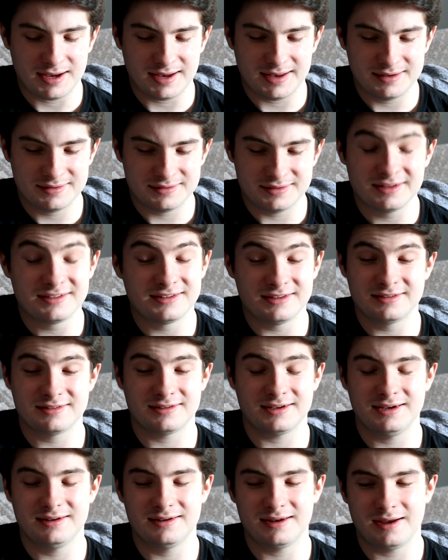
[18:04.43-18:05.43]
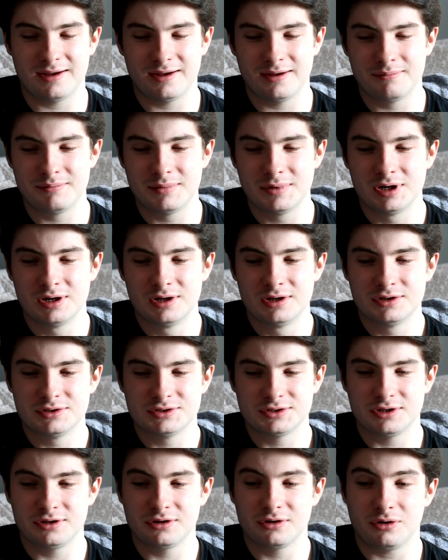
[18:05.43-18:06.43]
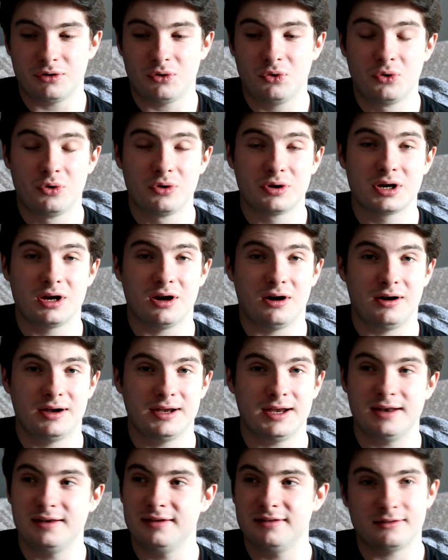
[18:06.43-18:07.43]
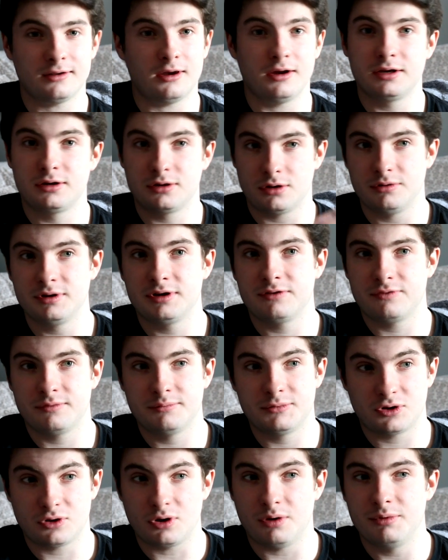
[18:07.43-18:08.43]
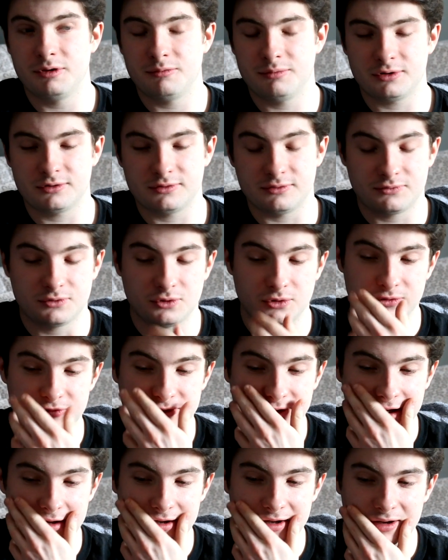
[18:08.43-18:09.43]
And there's this scene. So you got Hawkeye, and it's iconic from the comic books, of course.